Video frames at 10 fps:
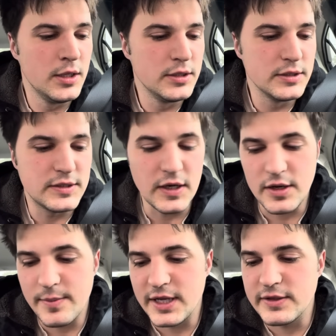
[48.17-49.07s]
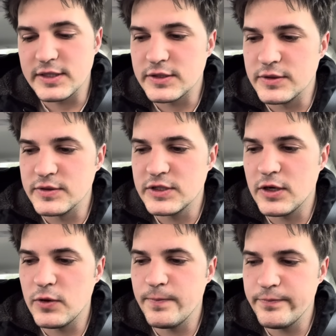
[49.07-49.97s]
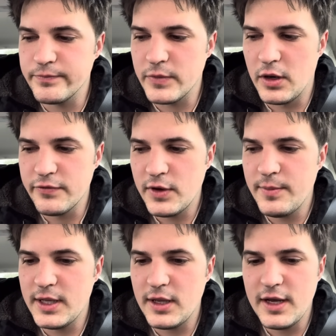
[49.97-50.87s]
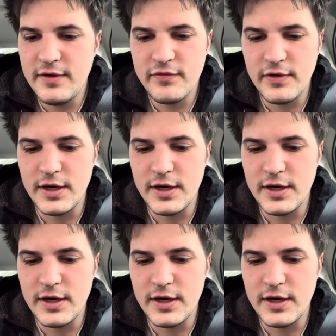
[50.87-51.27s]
to talk about this. So all throughout my life,